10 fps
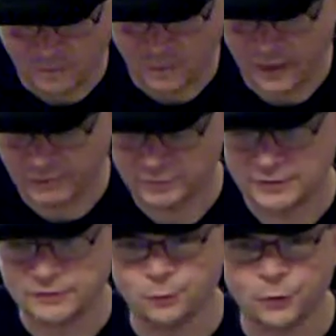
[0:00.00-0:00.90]

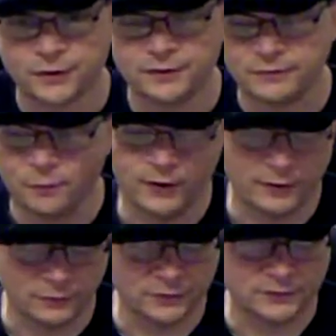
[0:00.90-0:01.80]
everything's working the way it
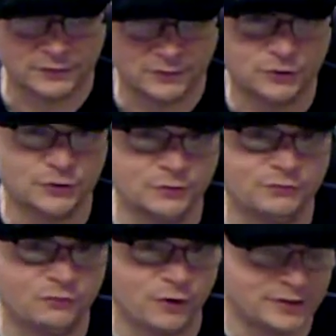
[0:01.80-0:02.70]
should
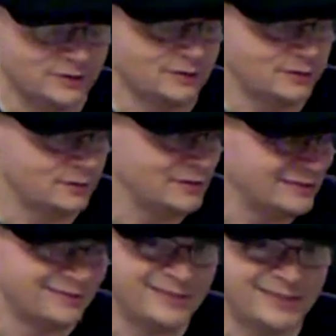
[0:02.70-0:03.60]
before I start,
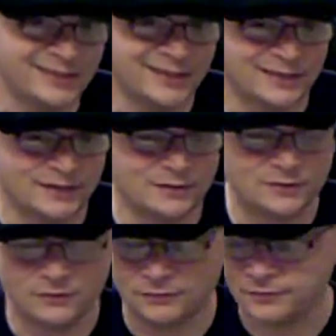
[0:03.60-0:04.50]
digging
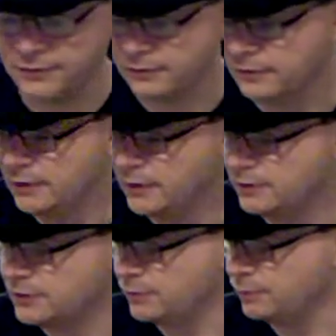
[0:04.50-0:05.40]
into,
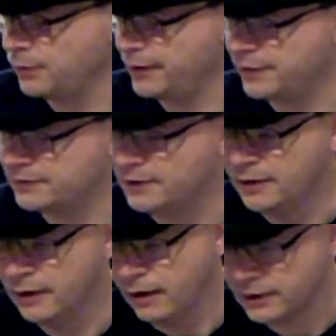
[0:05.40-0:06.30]
some plates.
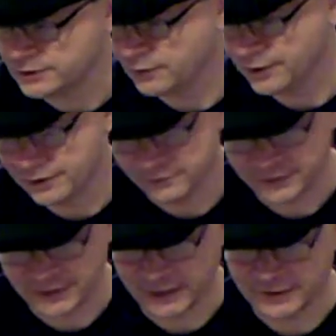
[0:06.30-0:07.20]
Also, I
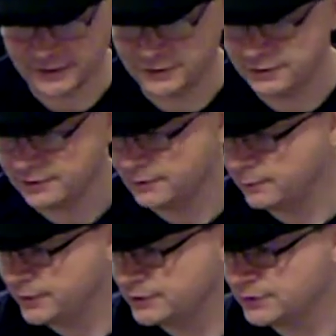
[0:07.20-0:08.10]
emphasize getting a
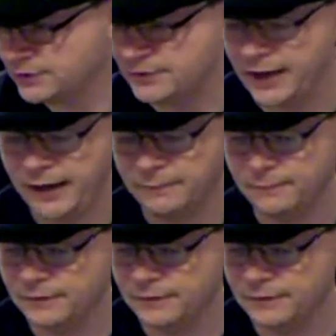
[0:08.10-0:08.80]
bunch of tape,